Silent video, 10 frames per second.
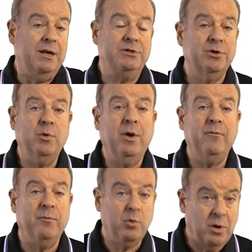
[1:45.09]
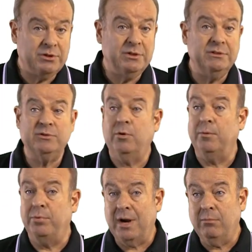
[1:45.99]
going to turn away from questions
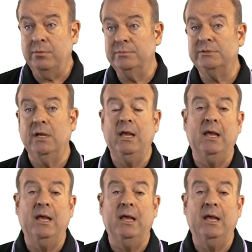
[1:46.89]
or problems.